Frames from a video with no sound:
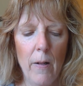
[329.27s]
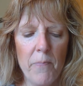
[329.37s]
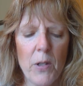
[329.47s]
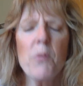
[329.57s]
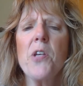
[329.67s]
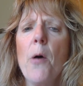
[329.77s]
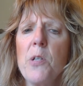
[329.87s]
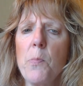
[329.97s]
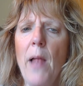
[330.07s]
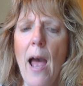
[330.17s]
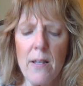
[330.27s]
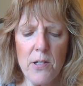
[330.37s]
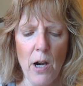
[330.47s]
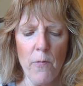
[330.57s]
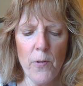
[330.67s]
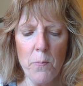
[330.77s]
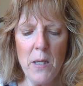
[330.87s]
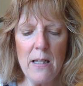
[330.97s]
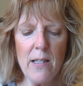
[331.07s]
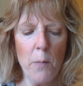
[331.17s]
It was always Black Star for
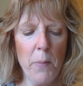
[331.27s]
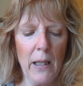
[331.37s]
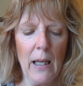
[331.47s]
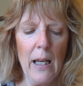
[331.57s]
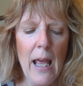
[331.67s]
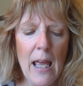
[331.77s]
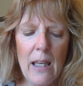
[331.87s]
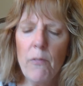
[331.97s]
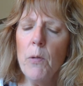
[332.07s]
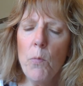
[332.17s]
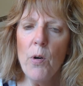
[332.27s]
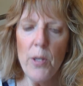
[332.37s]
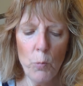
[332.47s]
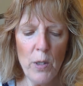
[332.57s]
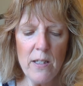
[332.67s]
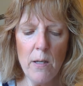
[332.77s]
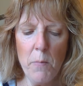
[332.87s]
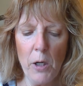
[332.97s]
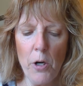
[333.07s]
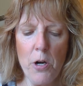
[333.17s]
me, said Pickett, even more than Whitsun
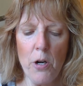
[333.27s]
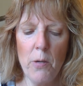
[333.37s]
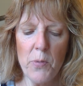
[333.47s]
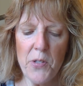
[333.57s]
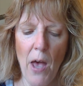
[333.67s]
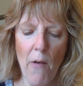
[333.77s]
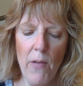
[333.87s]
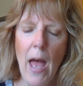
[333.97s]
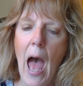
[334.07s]
Mariner himself.